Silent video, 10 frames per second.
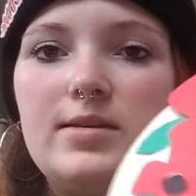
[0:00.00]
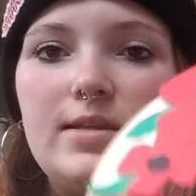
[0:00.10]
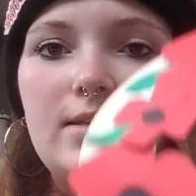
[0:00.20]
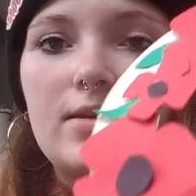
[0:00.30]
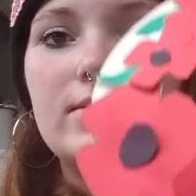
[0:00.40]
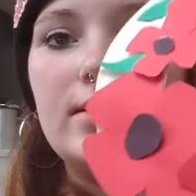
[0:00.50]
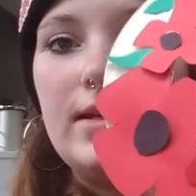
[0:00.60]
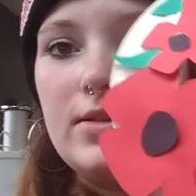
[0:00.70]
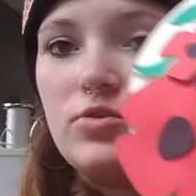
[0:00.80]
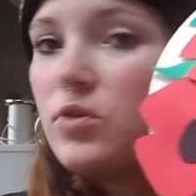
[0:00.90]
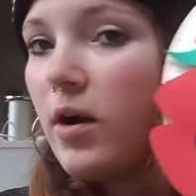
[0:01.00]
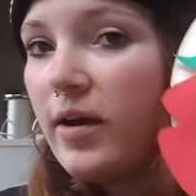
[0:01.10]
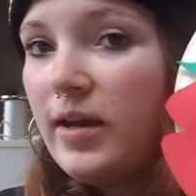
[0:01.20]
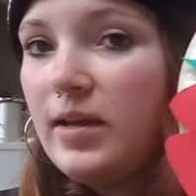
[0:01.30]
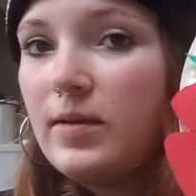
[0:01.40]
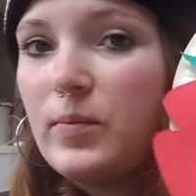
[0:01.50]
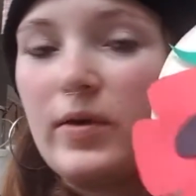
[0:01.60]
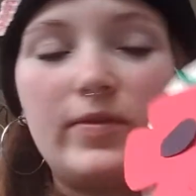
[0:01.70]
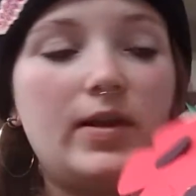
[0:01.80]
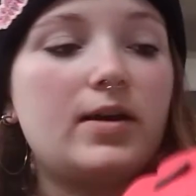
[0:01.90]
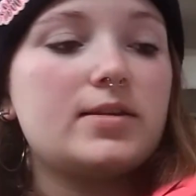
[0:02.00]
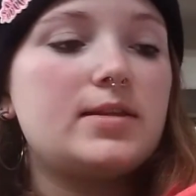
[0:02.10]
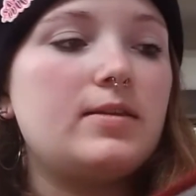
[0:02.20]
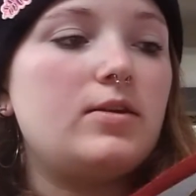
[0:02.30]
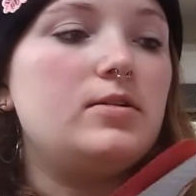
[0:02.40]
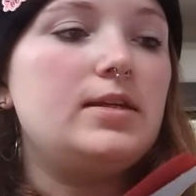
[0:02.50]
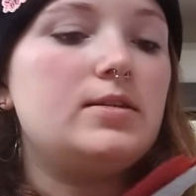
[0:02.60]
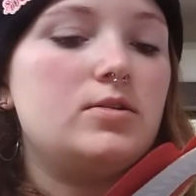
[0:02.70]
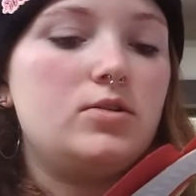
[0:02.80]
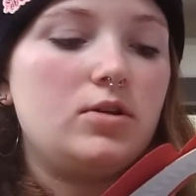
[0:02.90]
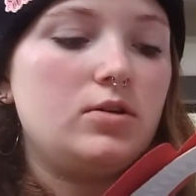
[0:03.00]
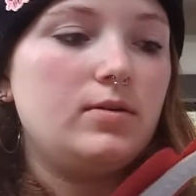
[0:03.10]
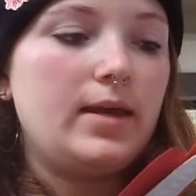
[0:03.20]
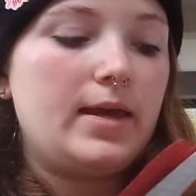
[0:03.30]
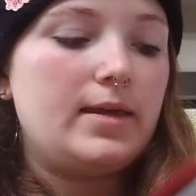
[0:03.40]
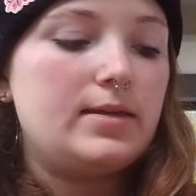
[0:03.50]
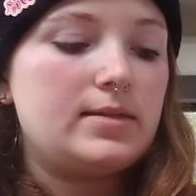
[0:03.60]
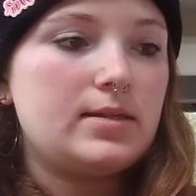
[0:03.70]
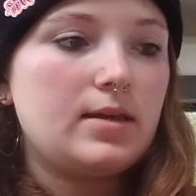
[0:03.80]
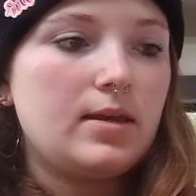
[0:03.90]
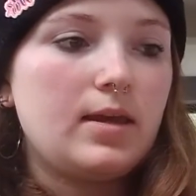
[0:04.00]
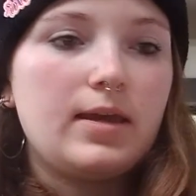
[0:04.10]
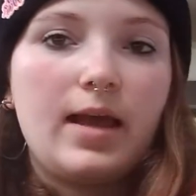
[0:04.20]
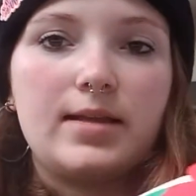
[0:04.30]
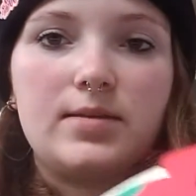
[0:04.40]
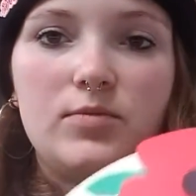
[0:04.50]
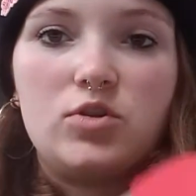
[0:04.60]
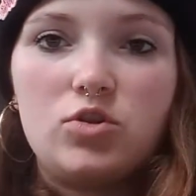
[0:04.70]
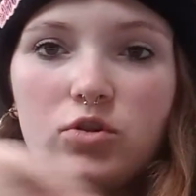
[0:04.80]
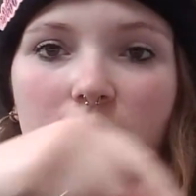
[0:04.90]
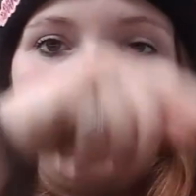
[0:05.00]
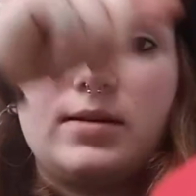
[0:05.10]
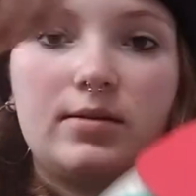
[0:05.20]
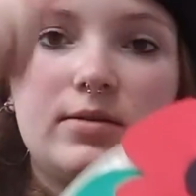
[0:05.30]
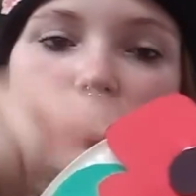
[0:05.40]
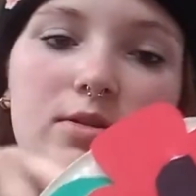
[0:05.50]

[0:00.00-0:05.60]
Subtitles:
it does need to dry, but the last thing that you need to do is get some string so